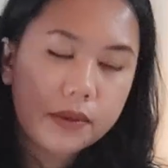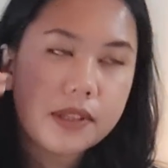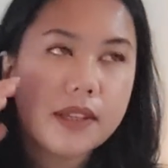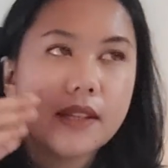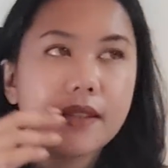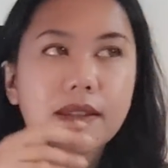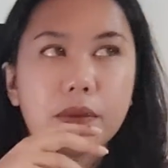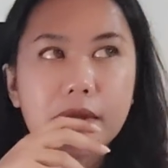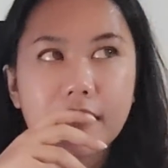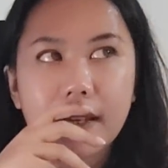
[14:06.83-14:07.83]
So
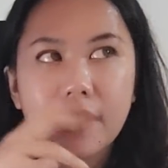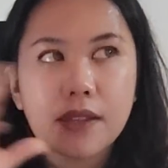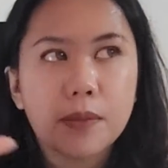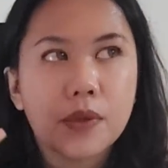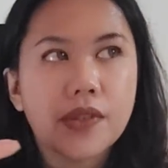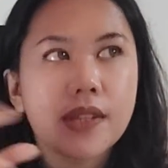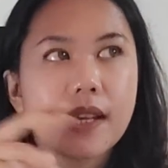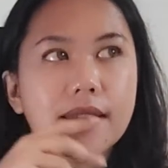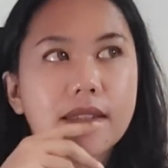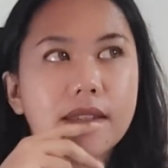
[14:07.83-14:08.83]
it's like this person
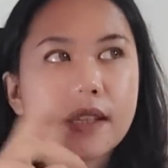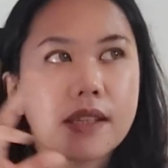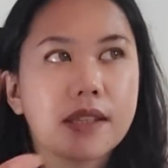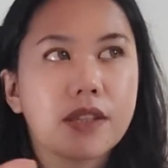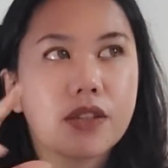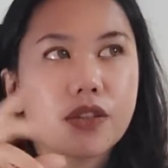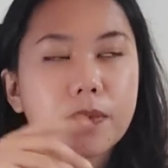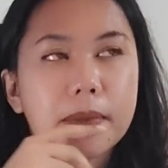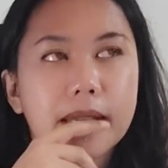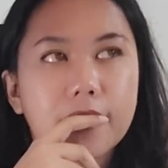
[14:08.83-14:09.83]
has this tendency to
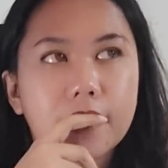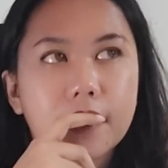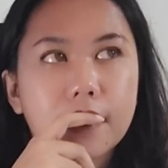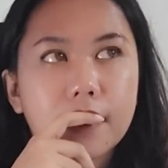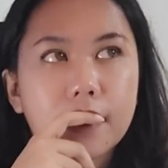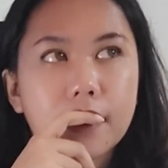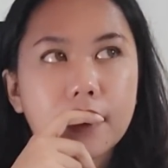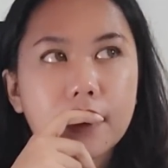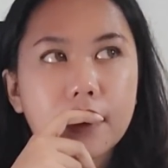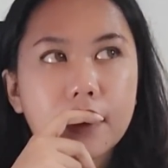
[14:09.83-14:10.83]
split.
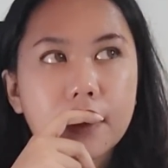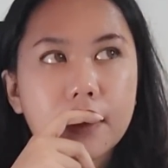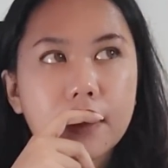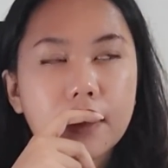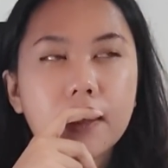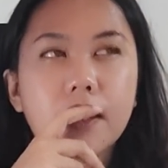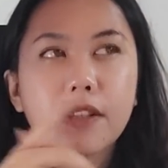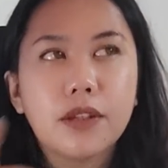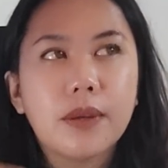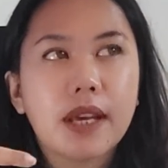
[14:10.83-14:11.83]

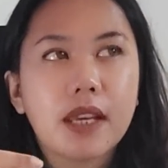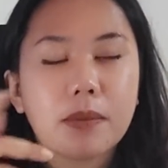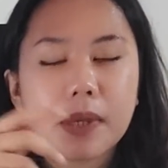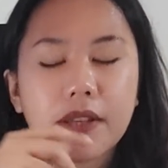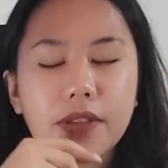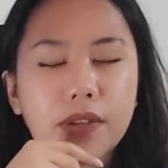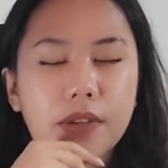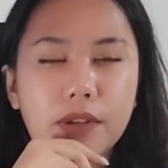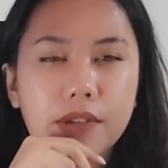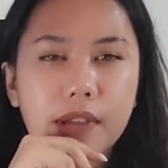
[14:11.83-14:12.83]
And you hate it because
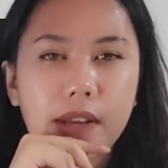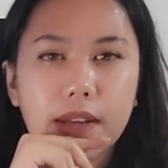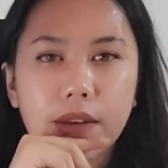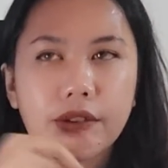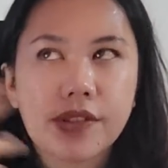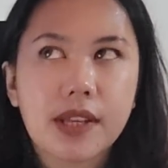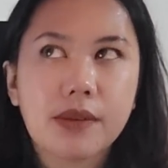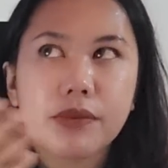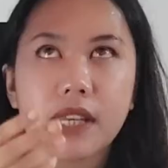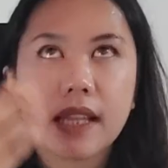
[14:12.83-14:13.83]
you're an earth sign. Earth
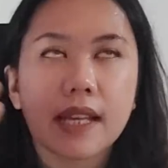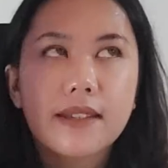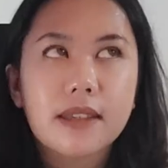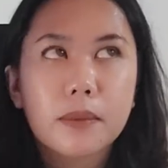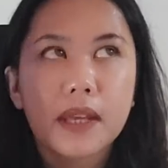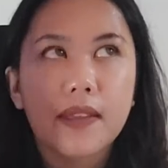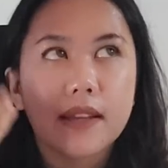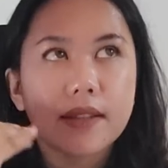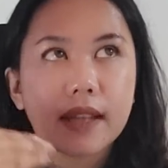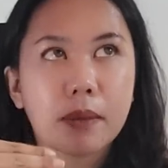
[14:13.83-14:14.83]
sign really likes something
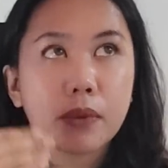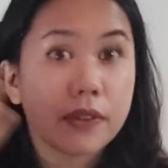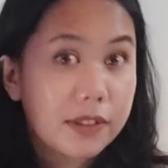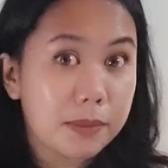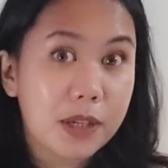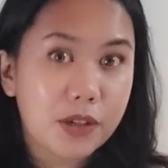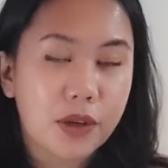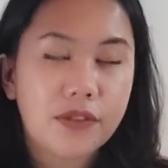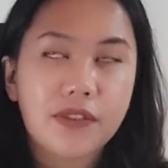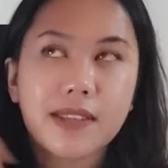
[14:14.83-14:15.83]
that is stable,
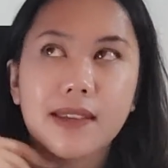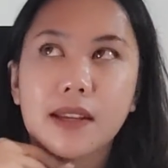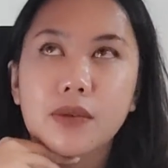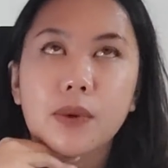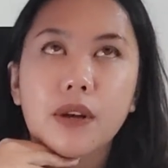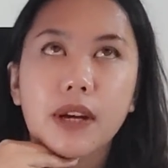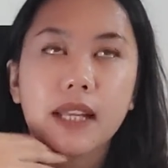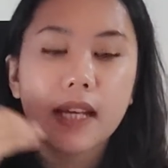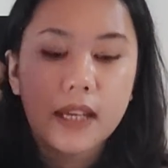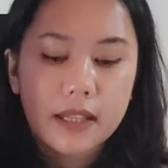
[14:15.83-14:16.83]
especially your fixed sign as well,
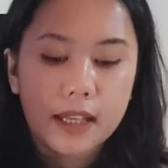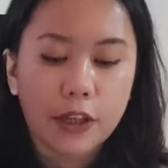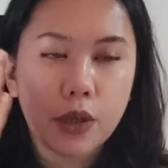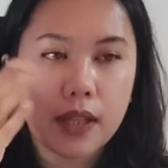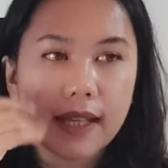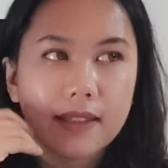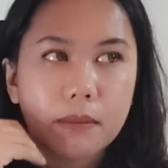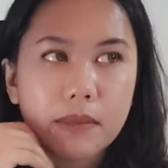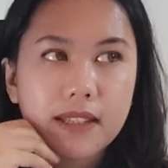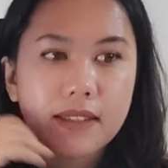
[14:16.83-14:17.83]
right? Like, you like
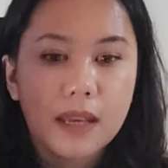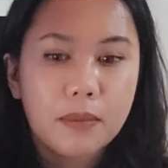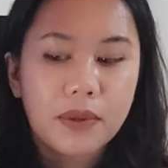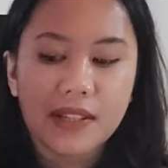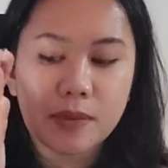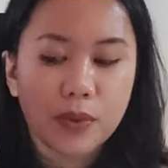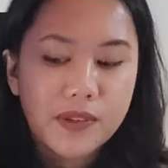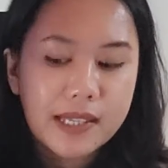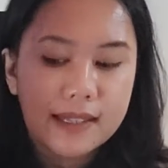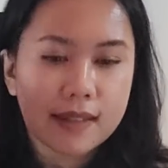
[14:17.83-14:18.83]
something stable. This
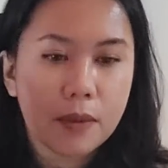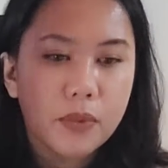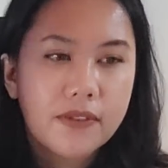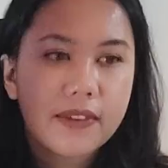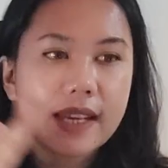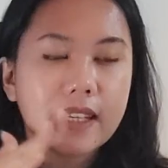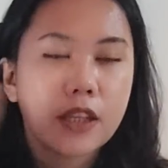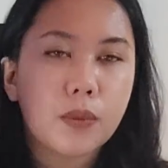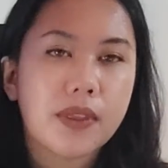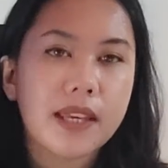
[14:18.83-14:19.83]
person is not
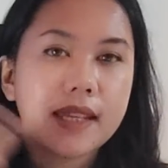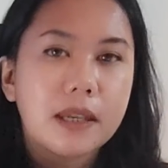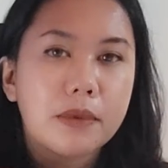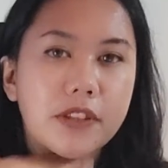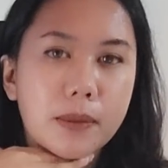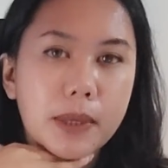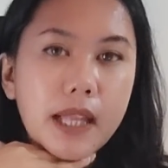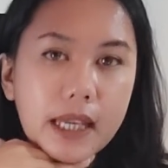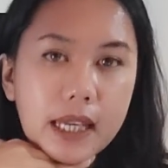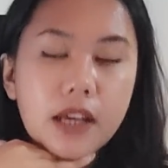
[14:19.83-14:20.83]
providing you with any type of
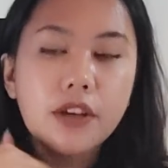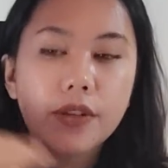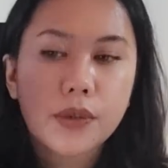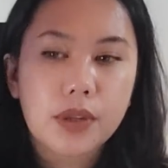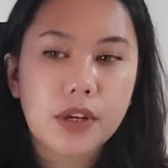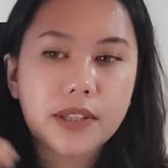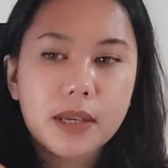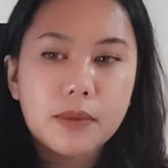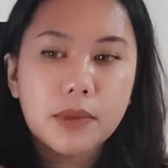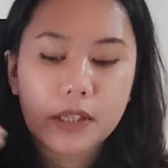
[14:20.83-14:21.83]
stability. So there are
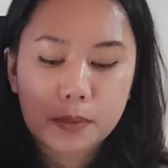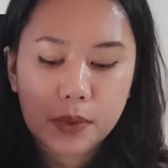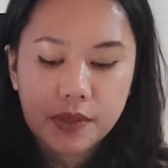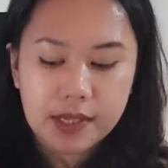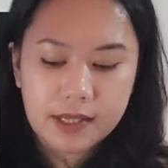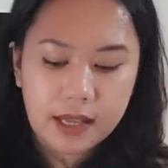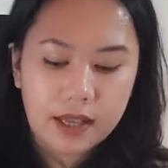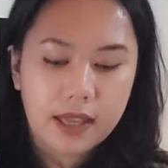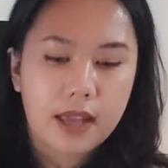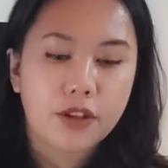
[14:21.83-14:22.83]
times when this person is
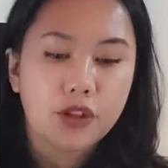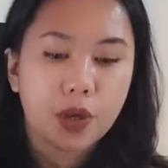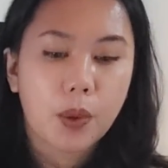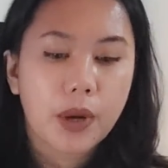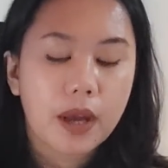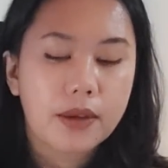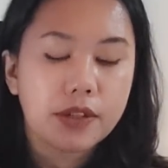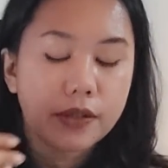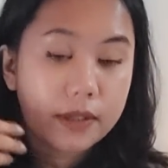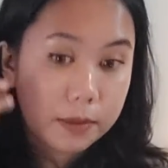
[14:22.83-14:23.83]
like, again, showed
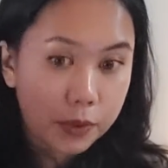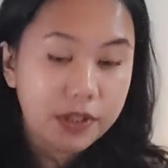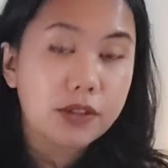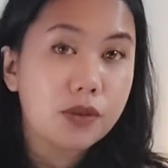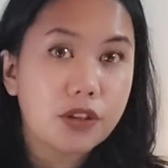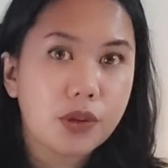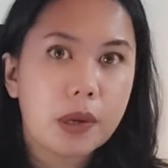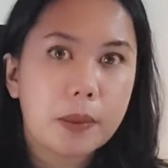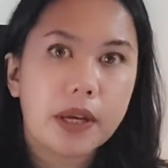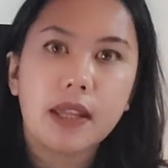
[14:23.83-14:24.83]
up. This person is going to
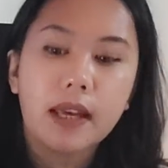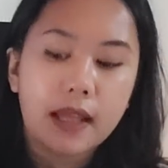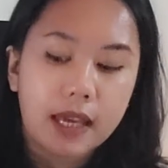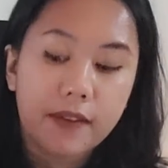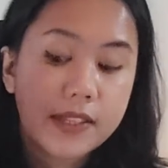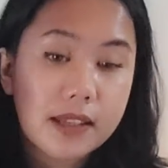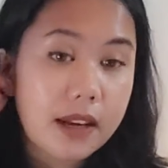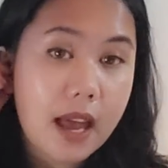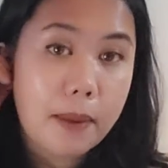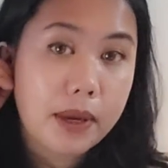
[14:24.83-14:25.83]
show up, right? Like, if it's
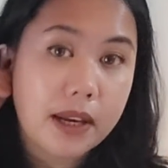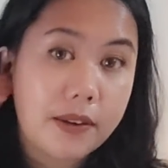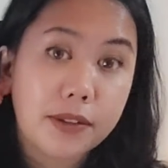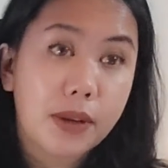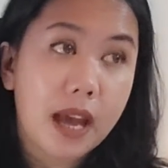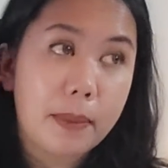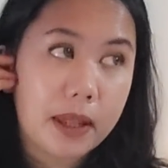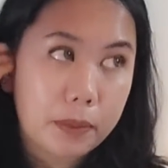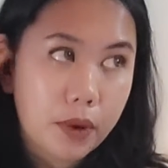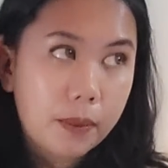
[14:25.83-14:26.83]
not happening now, it's going to
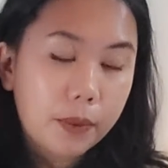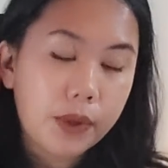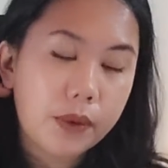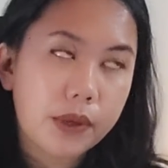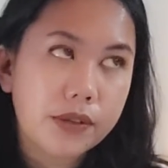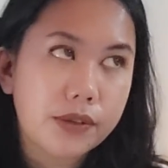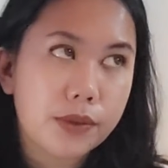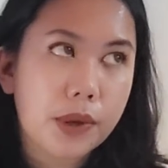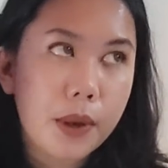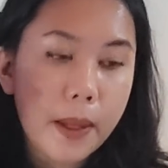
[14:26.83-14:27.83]
happen like probably really, really
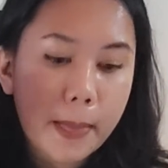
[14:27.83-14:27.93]
soon.